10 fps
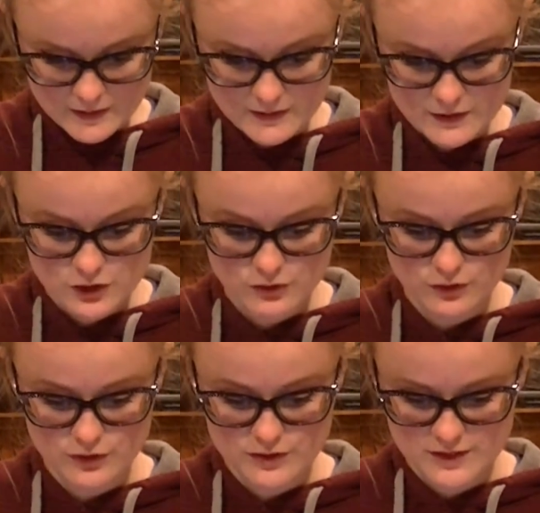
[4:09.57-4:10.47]
Connect your
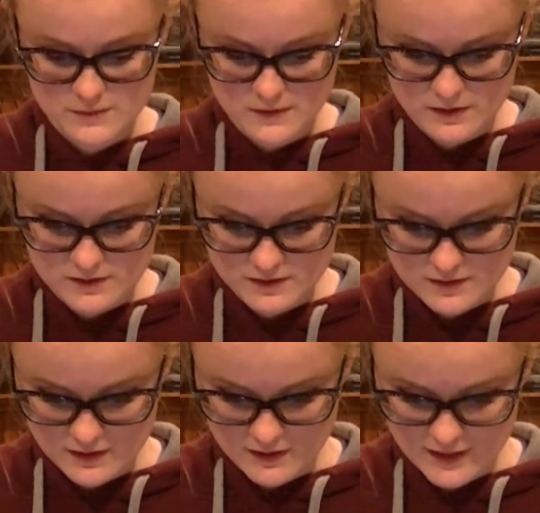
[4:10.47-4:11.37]
learned
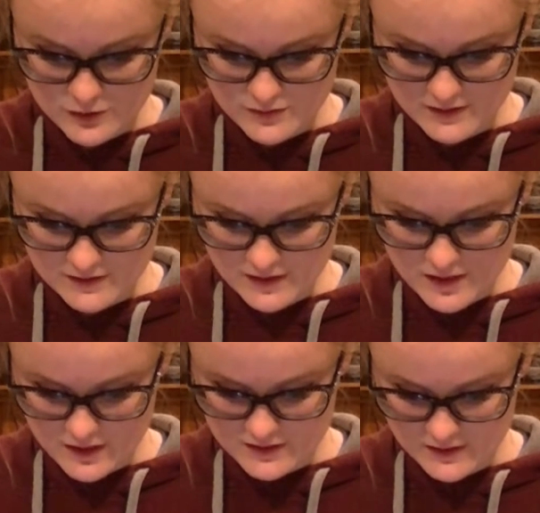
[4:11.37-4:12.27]
experiences to class readings and
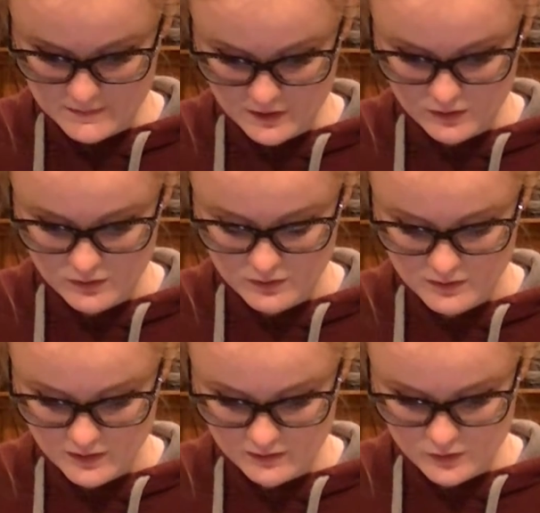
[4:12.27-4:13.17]
concept.
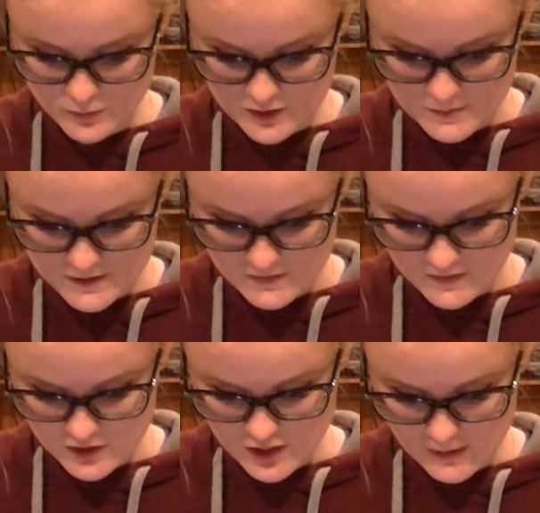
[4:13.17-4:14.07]
Include at least one
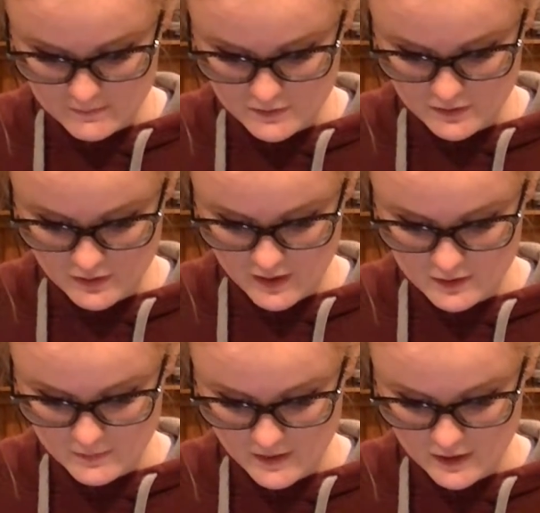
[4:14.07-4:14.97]
specific chapter
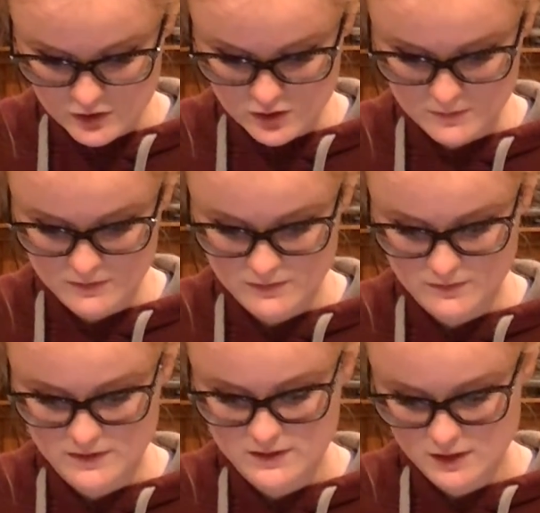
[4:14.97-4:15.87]
and a page number
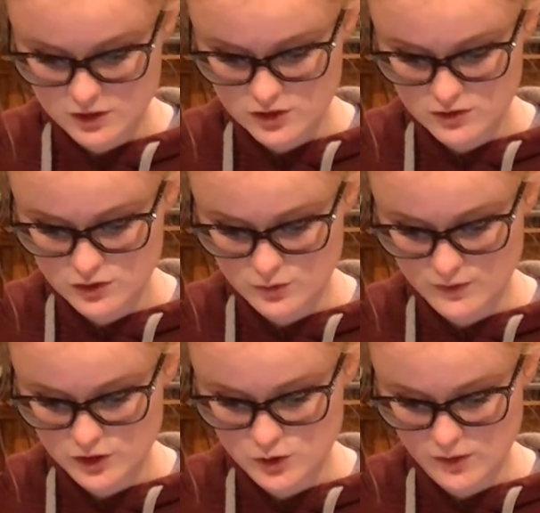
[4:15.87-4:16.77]
from the section to
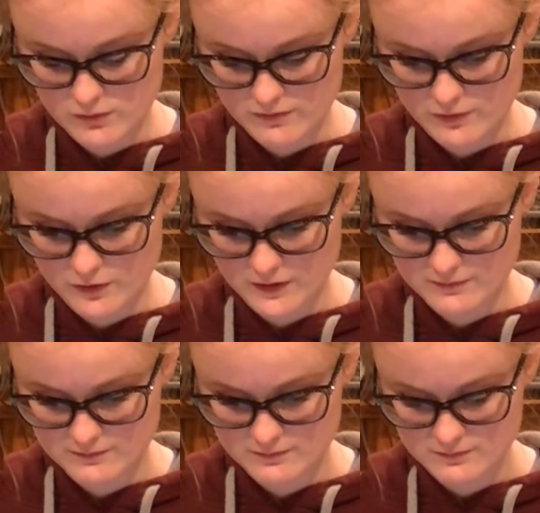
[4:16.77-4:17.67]
which you are referring.
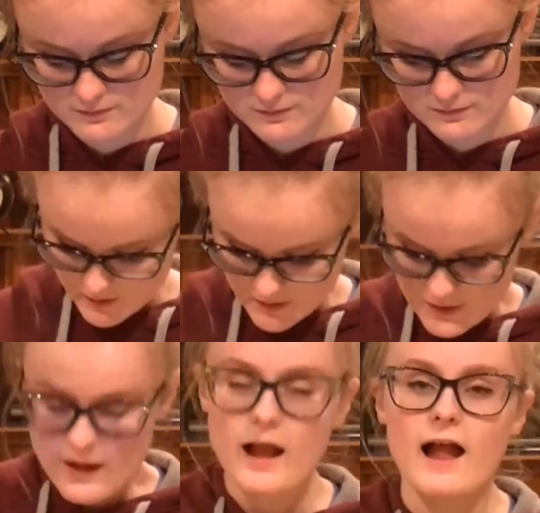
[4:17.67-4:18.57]

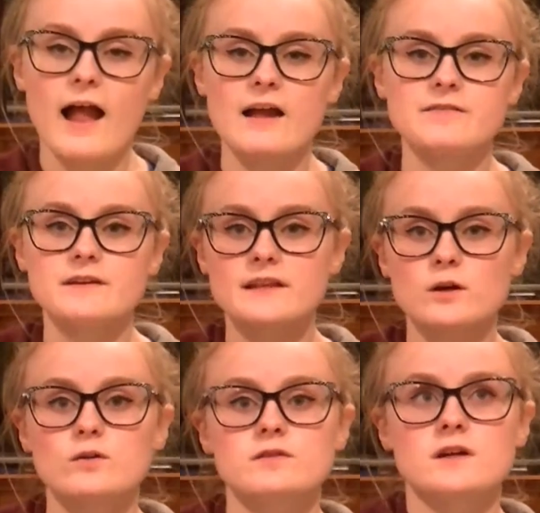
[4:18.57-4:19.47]
I feel like
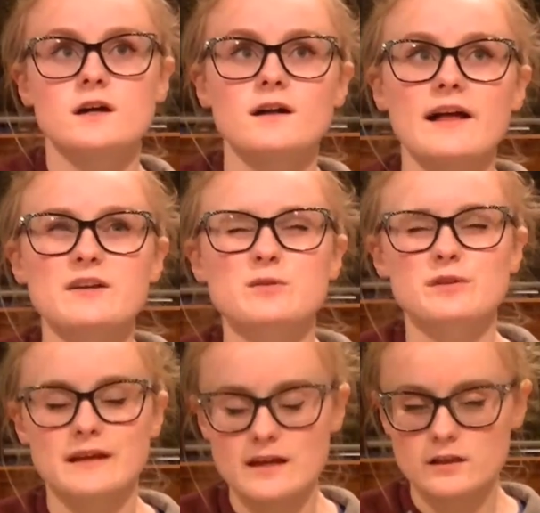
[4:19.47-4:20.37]
overall I can
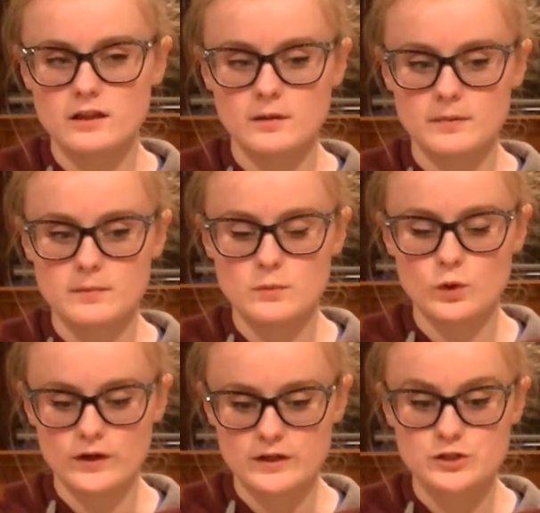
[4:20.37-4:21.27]
relate a little bit
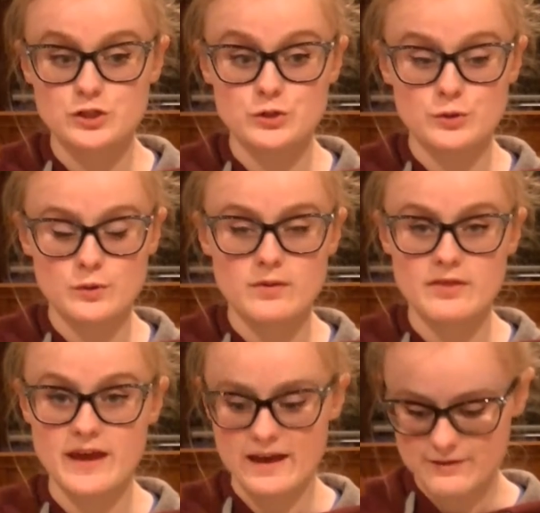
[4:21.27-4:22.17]
more to
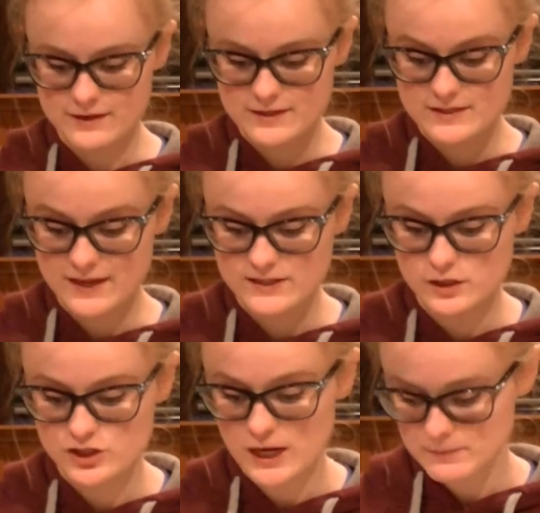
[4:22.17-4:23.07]
the ethics, and that's
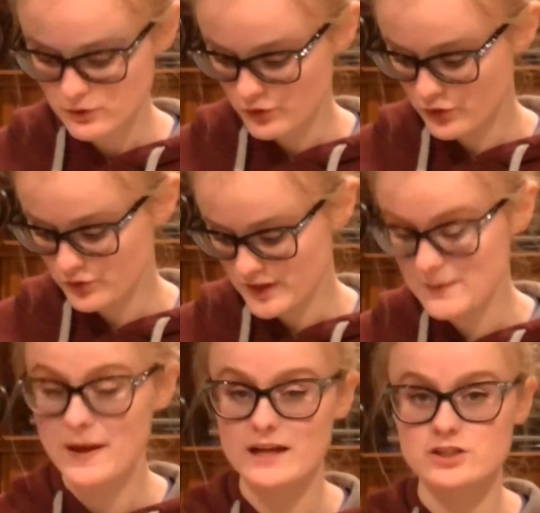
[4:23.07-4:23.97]
on chapter
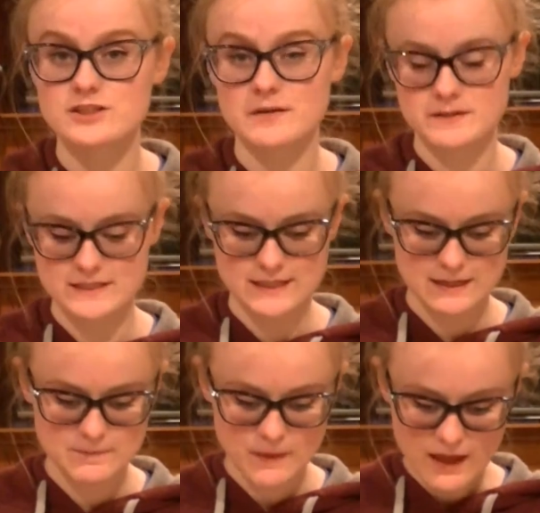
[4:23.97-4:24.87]
3, page
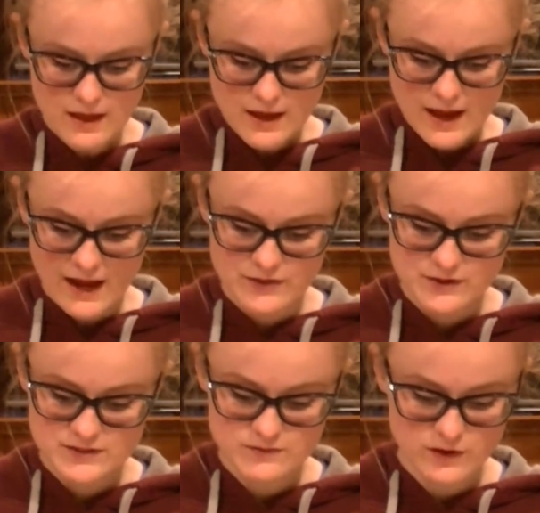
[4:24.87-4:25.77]
17.
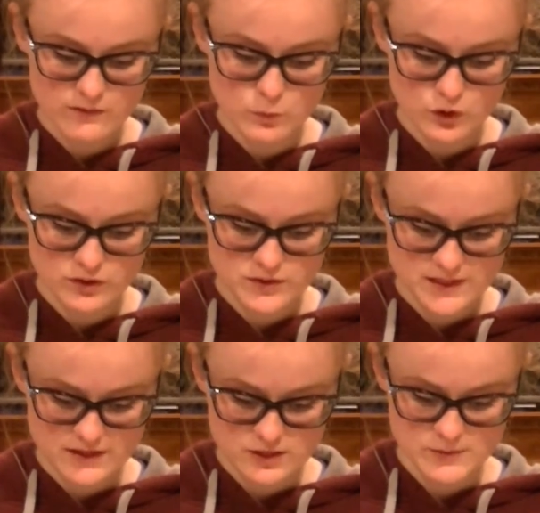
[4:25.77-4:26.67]
Ethics involve morals
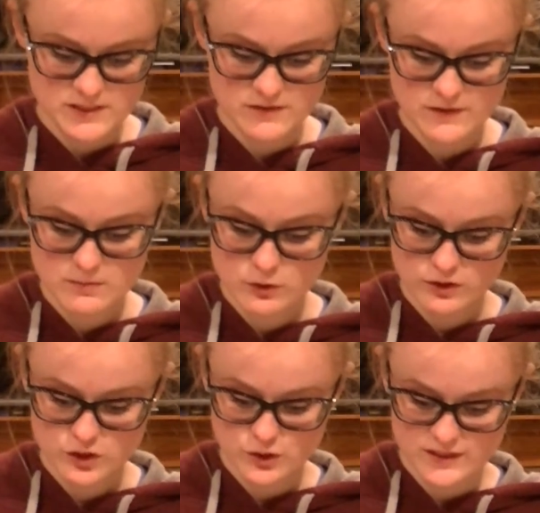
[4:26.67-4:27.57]
and the specific
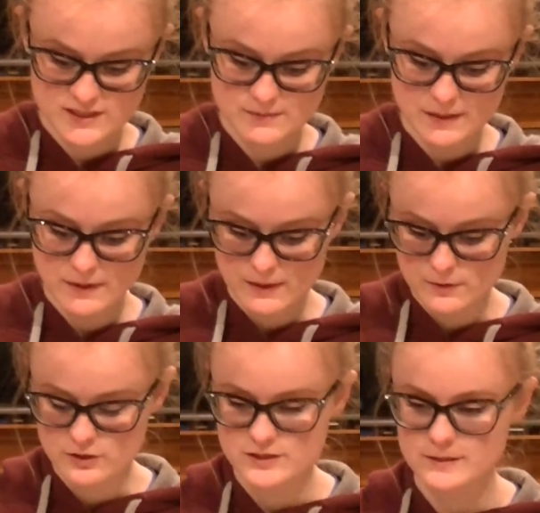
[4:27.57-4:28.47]
moral choices made by a
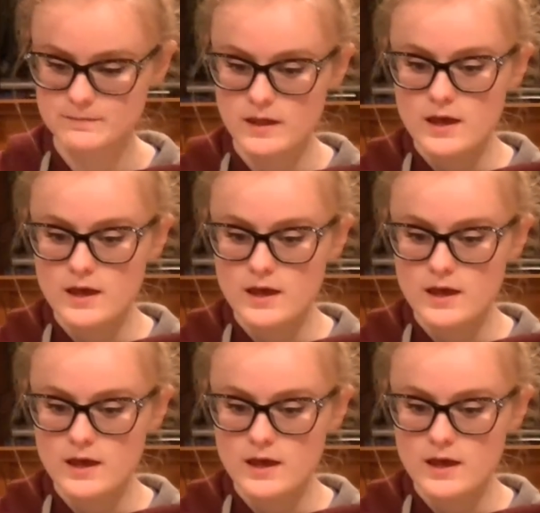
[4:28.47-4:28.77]
person.